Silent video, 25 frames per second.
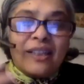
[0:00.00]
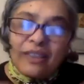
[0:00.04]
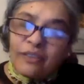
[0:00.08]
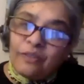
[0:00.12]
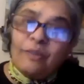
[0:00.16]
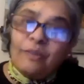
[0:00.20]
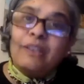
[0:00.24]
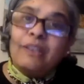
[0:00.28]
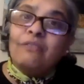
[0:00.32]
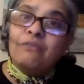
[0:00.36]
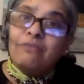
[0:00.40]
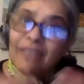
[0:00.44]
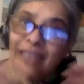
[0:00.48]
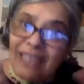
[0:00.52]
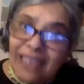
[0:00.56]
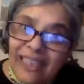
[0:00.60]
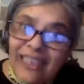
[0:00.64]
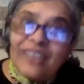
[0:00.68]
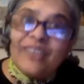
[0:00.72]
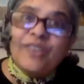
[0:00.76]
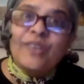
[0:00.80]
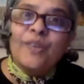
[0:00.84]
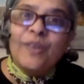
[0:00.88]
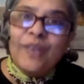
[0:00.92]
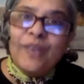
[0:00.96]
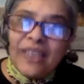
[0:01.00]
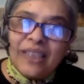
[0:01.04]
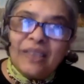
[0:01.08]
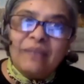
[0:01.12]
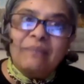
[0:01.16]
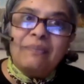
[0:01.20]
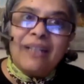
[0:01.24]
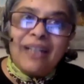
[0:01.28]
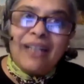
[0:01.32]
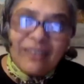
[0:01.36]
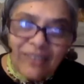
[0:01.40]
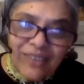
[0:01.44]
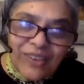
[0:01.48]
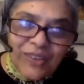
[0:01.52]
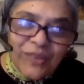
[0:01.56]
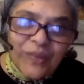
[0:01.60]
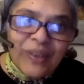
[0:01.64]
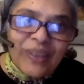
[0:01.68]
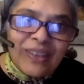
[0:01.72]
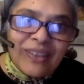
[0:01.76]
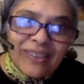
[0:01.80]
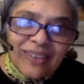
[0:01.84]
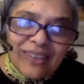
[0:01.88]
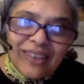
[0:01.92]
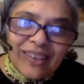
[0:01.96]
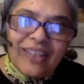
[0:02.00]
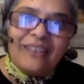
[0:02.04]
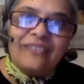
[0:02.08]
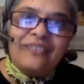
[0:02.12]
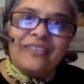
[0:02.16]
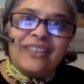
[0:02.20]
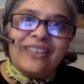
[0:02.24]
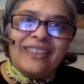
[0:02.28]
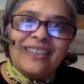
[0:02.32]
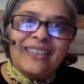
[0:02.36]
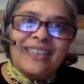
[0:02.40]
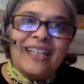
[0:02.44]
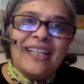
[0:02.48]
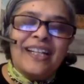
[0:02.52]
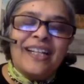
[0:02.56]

if we're really talking about doing service,